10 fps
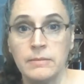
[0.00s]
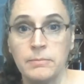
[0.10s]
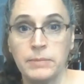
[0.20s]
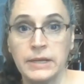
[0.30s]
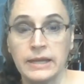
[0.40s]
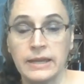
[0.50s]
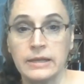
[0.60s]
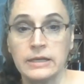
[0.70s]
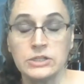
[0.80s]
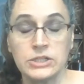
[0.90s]
But
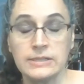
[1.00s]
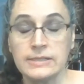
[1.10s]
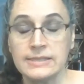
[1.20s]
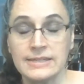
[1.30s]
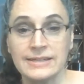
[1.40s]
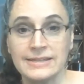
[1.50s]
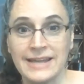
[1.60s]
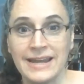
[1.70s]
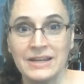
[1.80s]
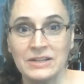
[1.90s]
Jesus didn't
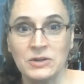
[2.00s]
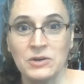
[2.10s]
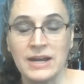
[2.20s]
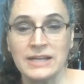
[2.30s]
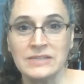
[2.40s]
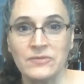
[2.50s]
die on the cross